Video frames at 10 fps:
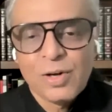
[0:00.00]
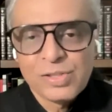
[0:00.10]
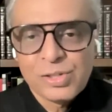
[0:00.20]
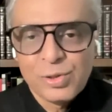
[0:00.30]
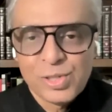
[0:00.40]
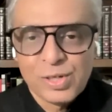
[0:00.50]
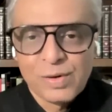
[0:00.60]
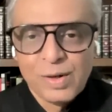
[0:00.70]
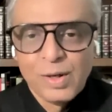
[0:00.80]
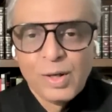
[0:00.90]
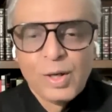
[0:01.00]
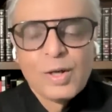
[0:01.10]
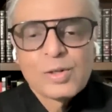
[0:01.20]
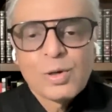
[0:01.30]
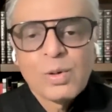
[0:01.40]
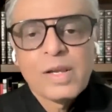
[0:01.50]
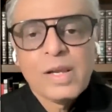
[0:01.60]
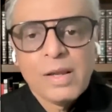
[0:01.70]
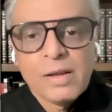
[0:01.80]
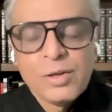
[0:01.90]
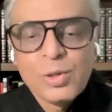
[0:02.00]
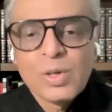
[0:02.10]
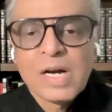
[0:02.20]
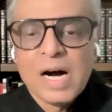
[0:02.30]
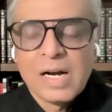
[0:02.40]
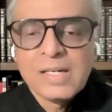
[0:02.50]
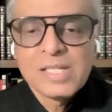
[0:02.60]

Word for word: Constitution. So you can't